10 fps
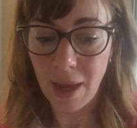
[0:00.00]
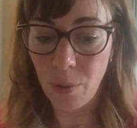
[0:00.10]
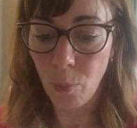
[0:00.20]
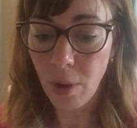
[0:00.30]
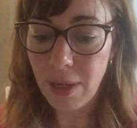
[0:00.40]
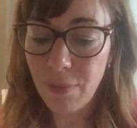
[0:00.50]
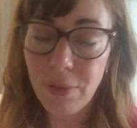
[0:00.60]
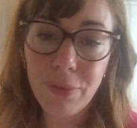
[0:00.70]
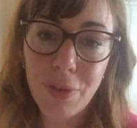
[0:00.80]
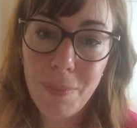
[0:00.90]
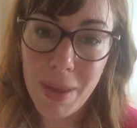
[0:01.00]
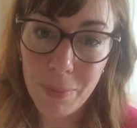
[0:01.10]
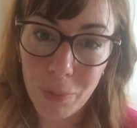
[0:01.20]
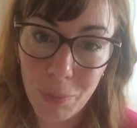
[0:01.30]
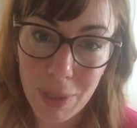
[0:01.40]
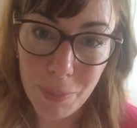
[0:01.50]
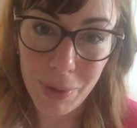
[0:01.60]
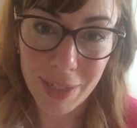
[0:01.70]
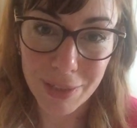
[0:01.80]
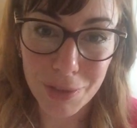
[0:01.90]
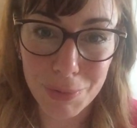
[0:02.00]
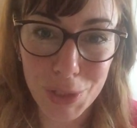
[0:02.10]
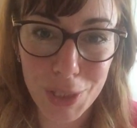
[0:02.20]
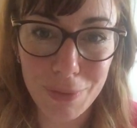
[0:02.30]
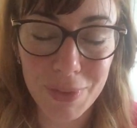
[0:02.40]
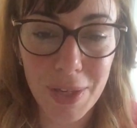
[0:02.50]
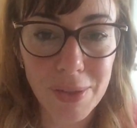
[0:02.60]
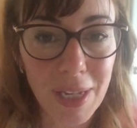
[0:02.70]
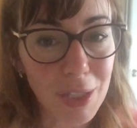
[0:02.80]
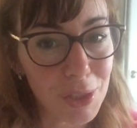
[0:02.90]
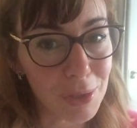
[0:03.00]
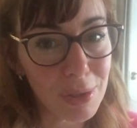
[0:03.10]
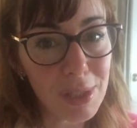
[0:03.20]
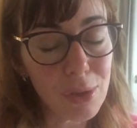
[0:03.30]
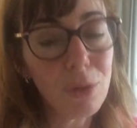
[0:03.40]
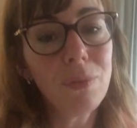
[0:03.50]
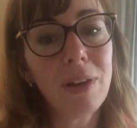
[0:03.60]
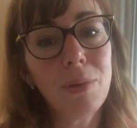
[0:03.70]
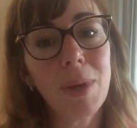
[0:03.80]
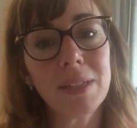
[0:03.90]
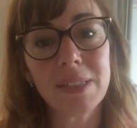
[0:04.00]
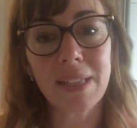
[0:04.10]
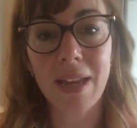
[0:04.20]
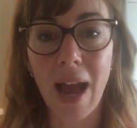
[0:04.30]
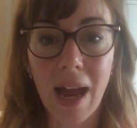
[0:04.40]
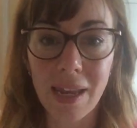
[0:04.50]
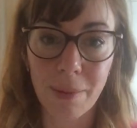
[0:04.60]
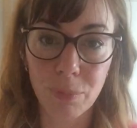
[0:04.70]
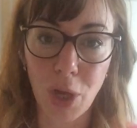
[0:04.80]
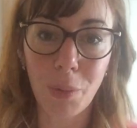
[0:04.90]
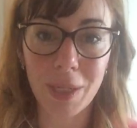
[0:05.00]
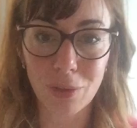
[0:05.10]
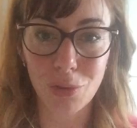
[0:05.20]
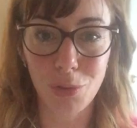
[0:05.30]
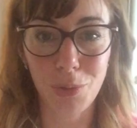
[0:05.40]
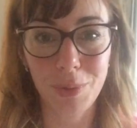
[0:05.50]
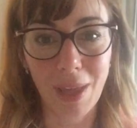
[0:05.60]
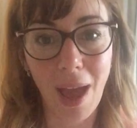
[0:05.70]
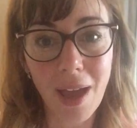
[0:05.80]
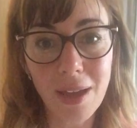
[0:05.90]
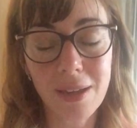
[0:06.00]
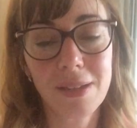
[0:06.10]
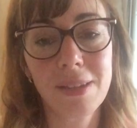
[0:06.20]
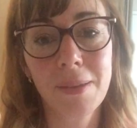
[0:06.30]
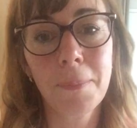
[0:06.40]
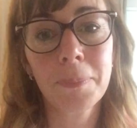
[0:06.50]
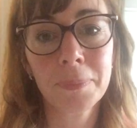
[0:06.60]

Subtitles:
And what level of commitment will you bring to achieving those actions? Because it's all very well to say, I am going to do that.